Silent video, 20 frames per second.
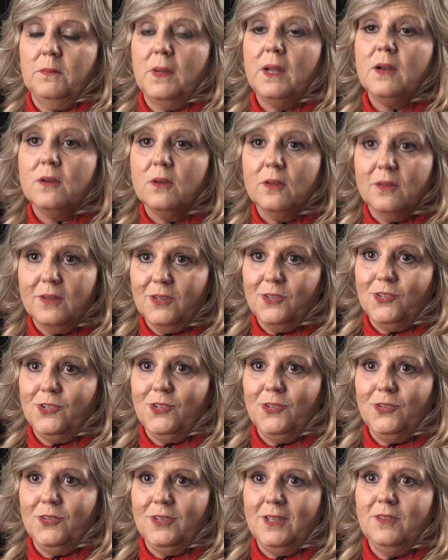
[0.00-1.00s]
medical
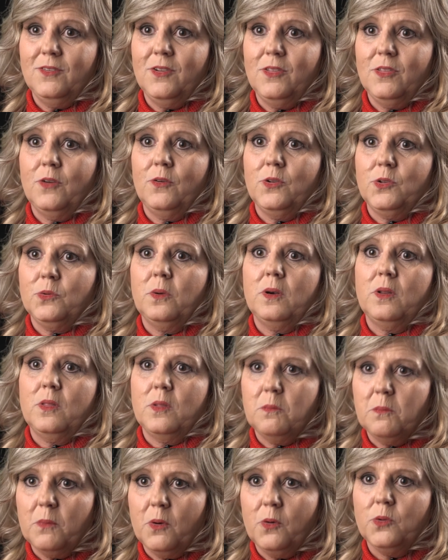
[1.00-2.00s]
issues, even though it's one of
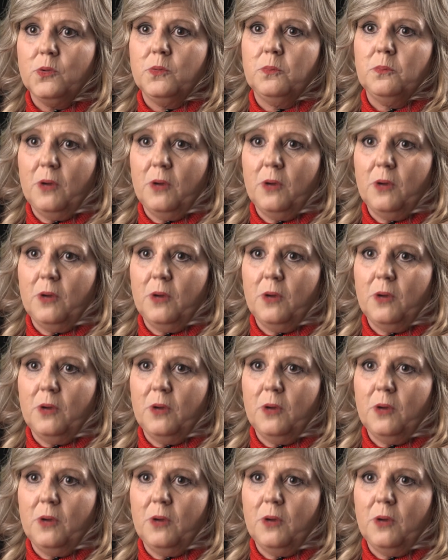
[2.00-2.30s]
the most